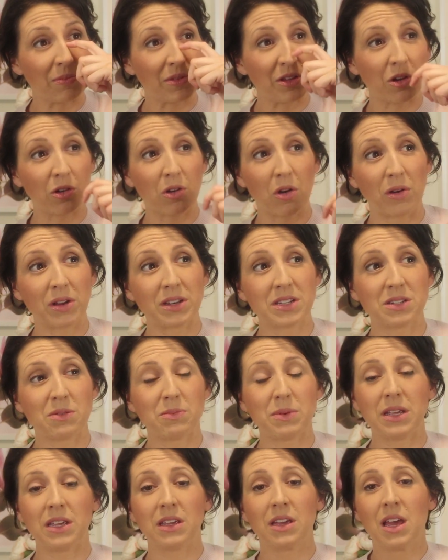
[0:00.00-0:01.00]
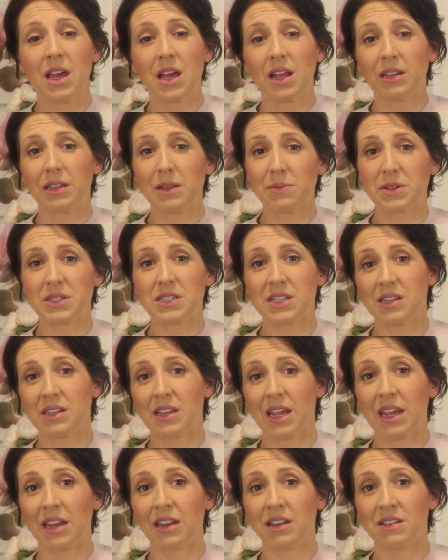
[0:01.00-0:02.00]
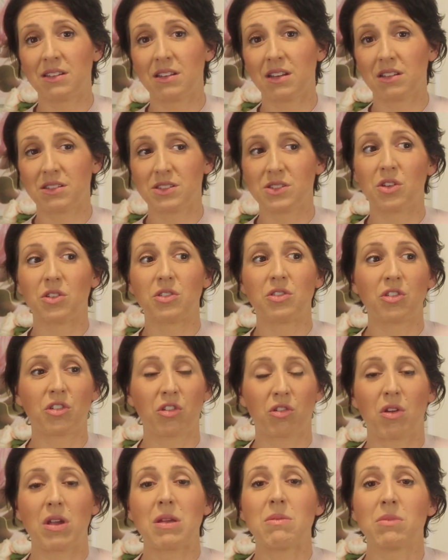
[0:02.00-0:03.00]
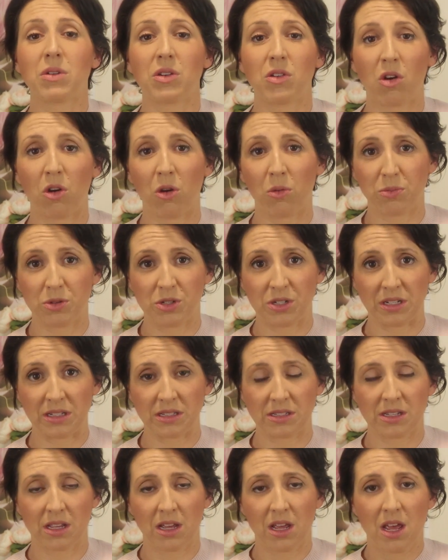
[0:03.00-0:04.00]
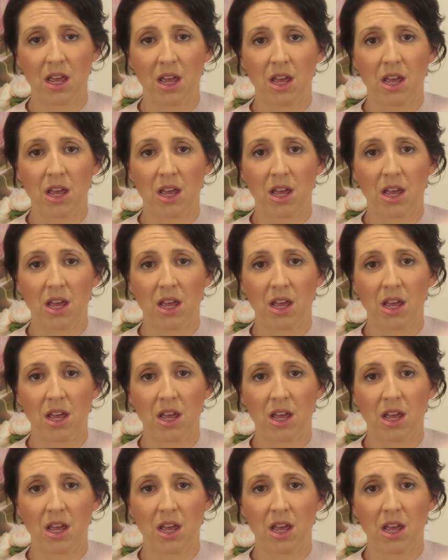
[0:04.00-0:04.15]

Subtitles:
you're going to be limited in certain treatment options.